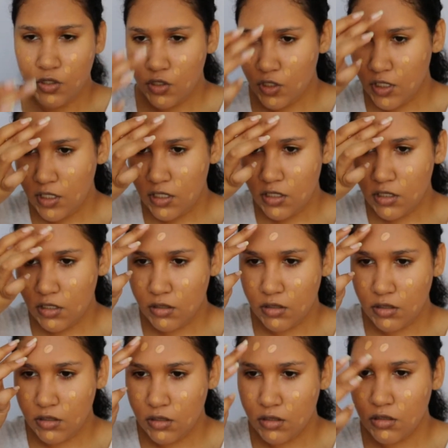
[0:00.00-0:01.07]

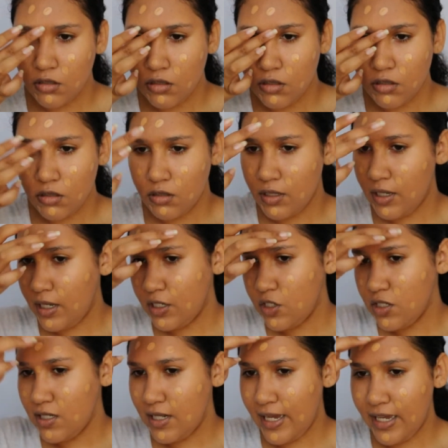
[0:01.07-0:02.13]
I
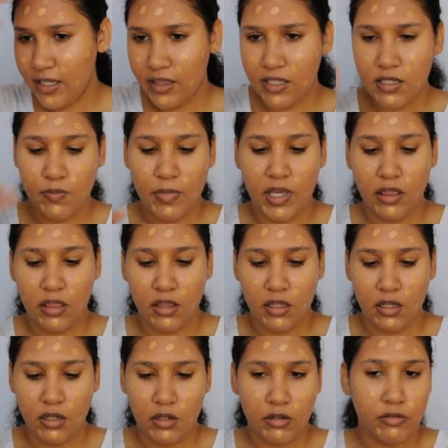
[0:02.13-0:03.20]
just like this
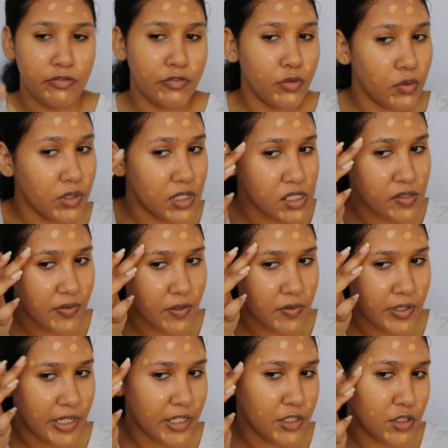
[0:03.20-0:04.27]
method for this
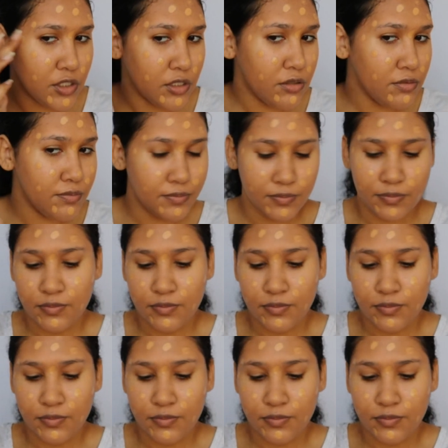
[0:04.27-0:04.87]
foundation,